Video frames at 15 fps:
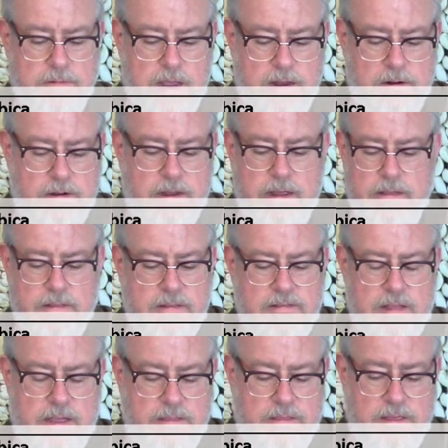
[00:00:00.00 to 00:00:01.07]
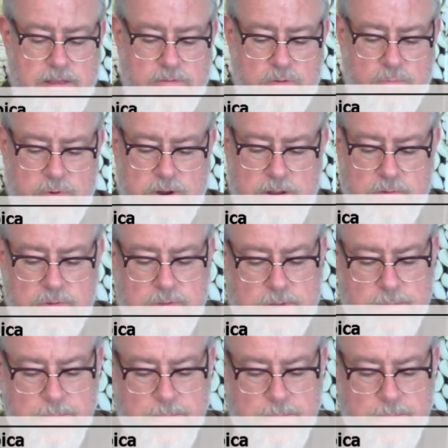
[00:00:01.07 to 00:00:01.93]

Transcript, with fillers: I don't know how these Latin things are pronounced.